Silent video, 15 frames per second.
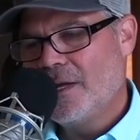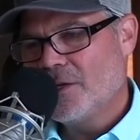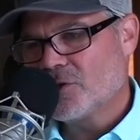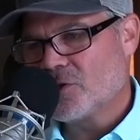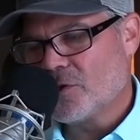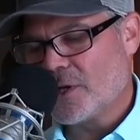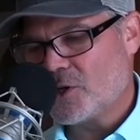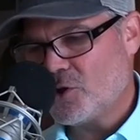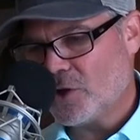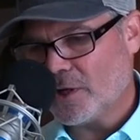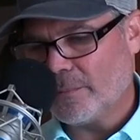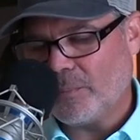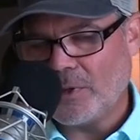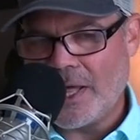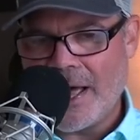so that you can
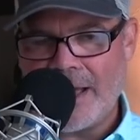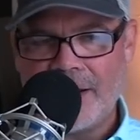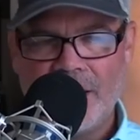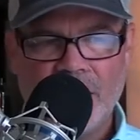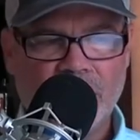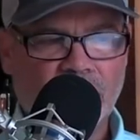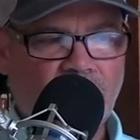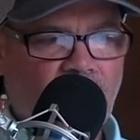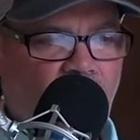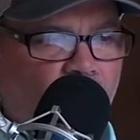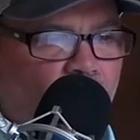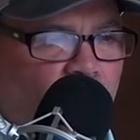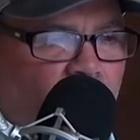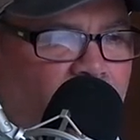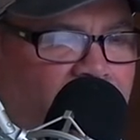apply
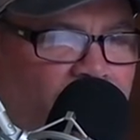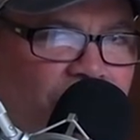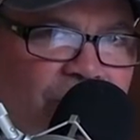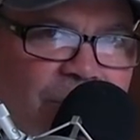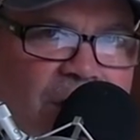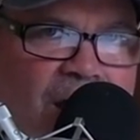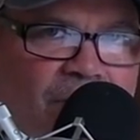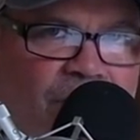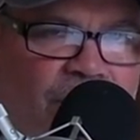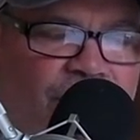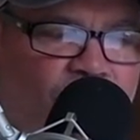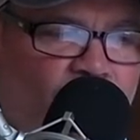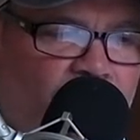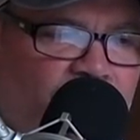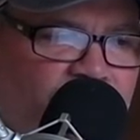lower amounts every 4 to